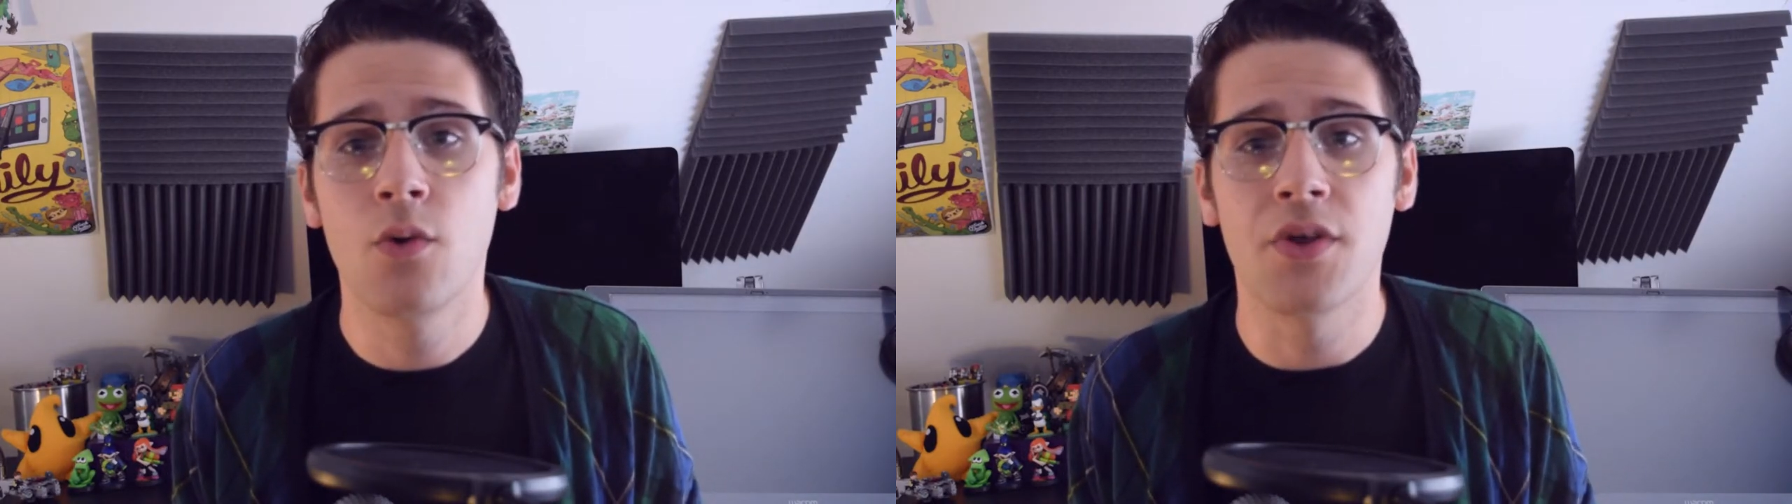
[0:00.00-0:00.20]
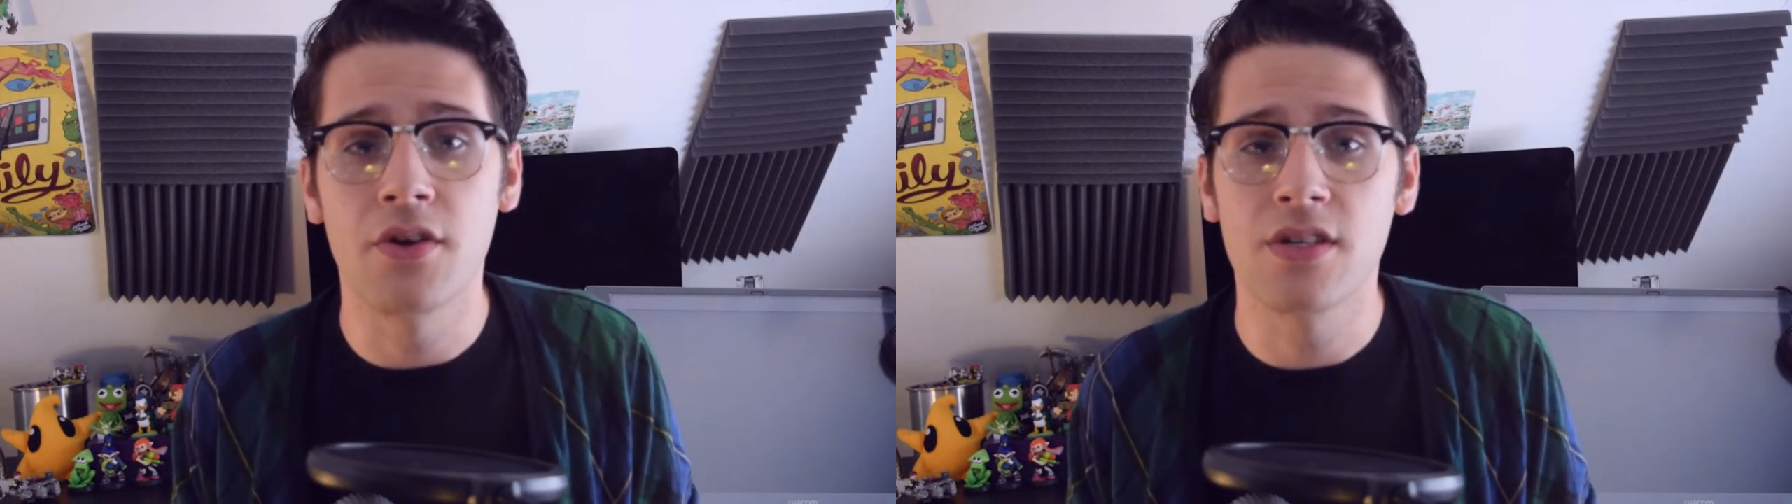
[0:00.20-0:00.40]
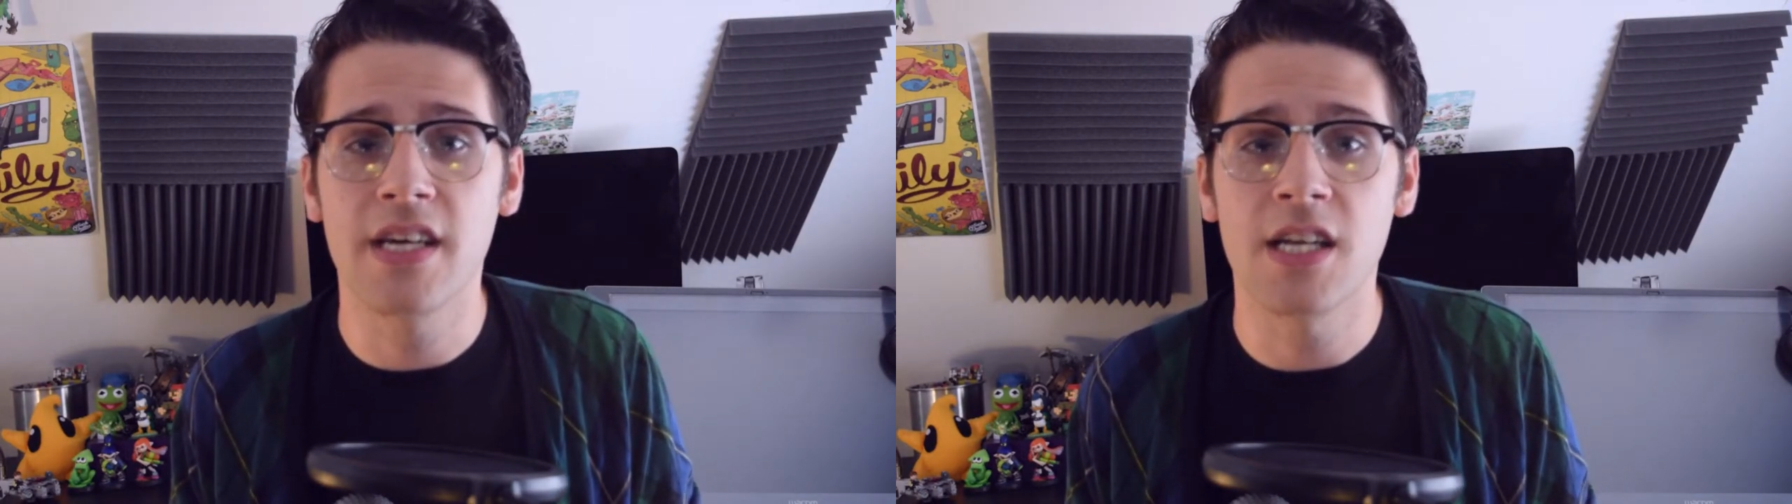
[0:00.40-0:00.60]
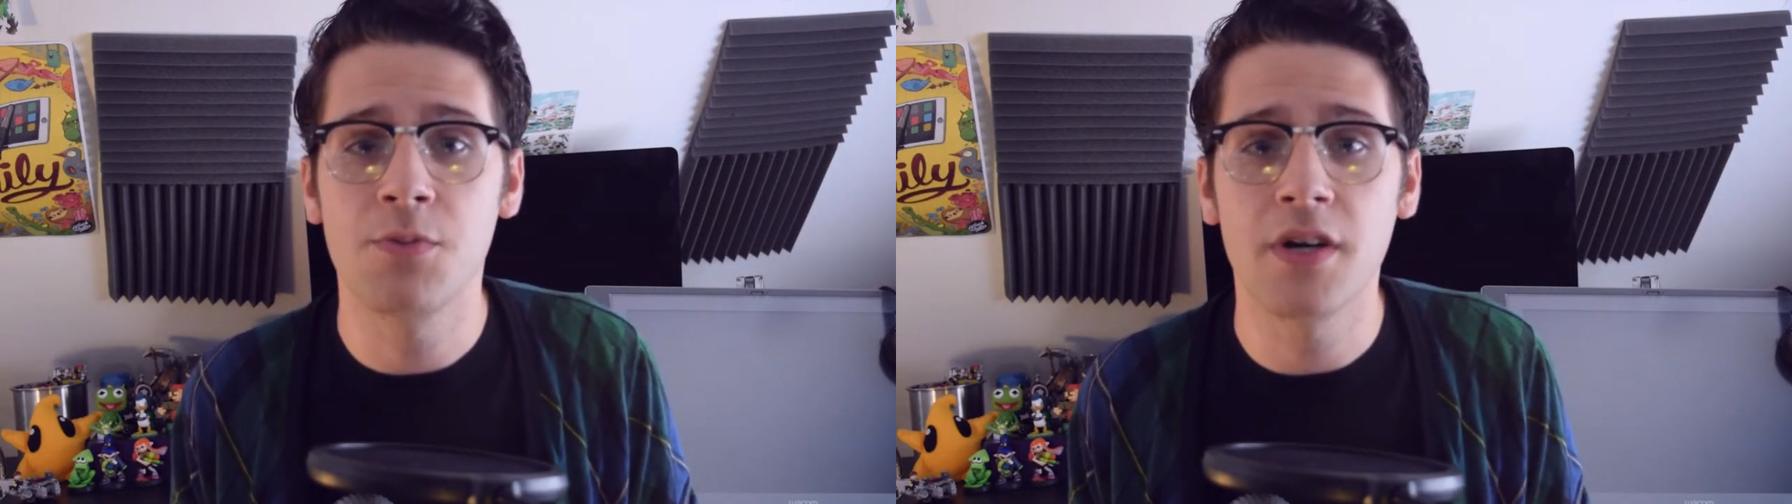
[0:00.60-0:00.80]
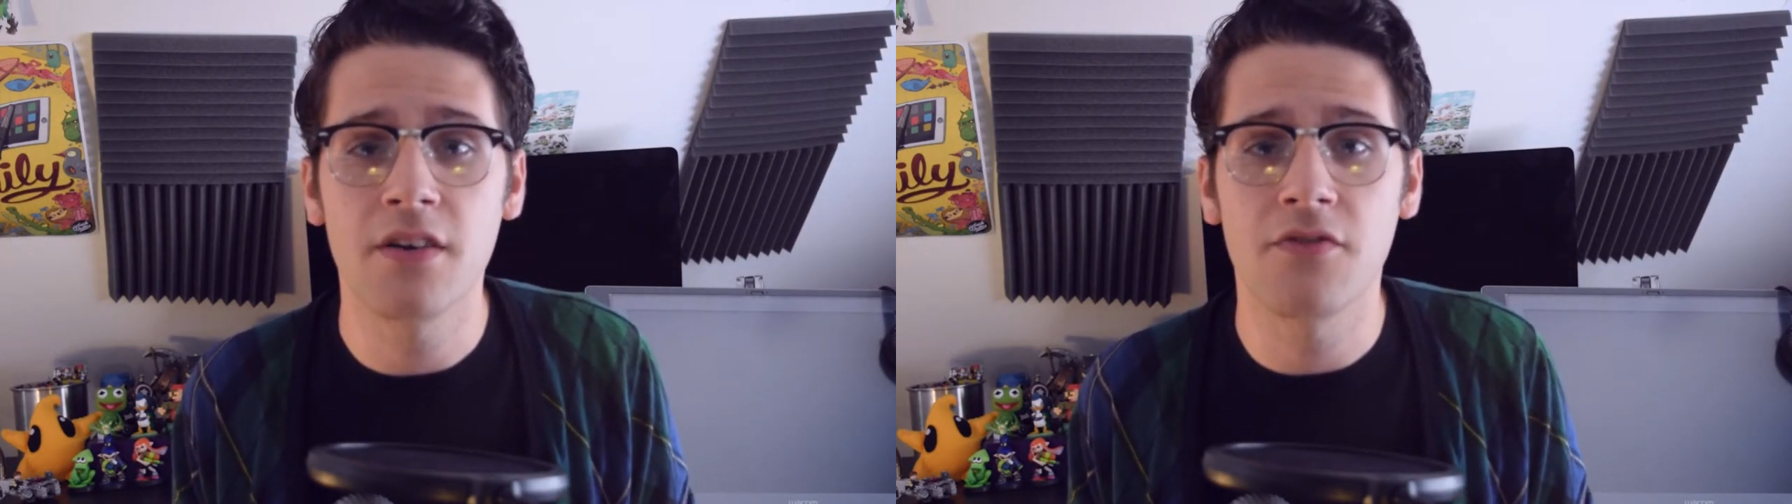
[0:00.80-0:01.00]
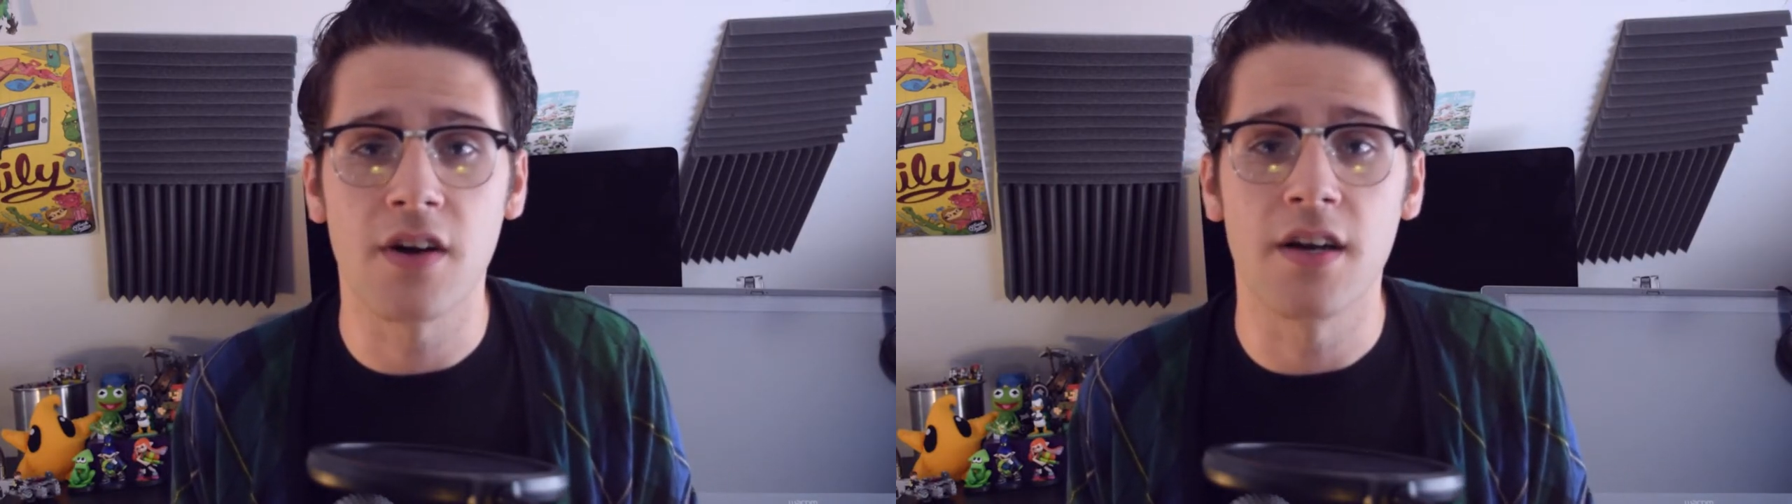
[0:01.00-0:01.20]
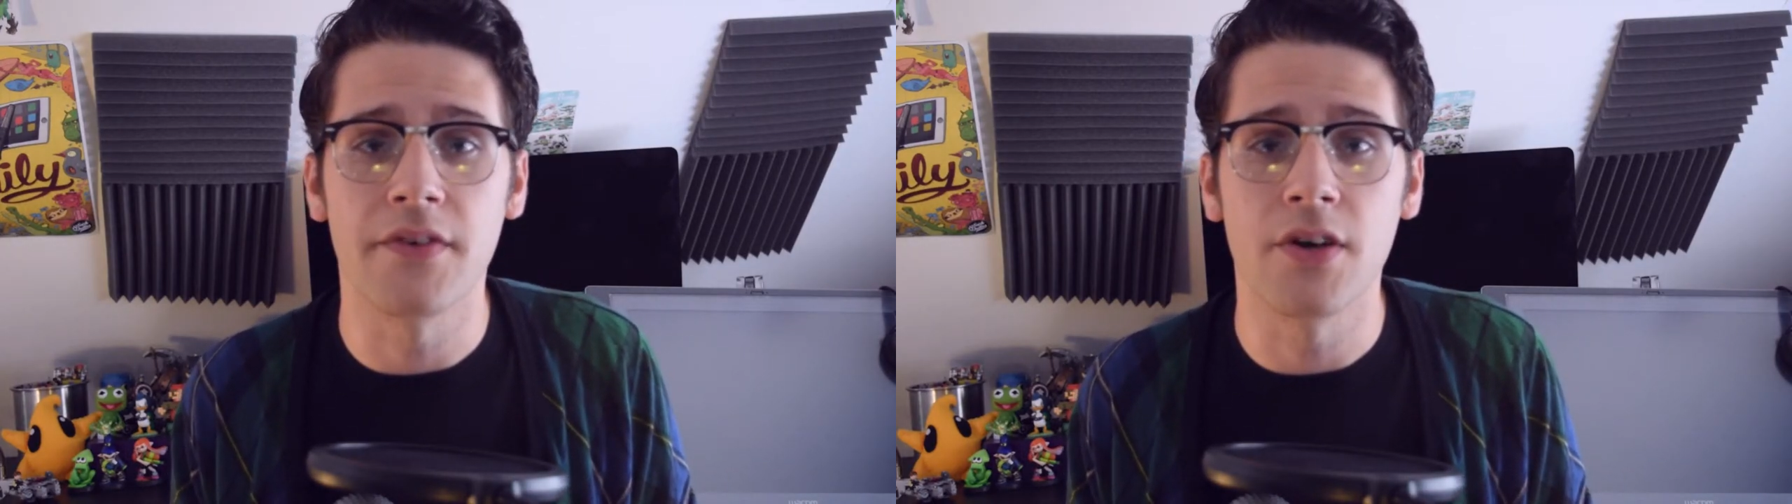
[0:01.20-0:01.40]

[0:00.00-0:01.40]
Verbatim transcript: with your sketchbook in front of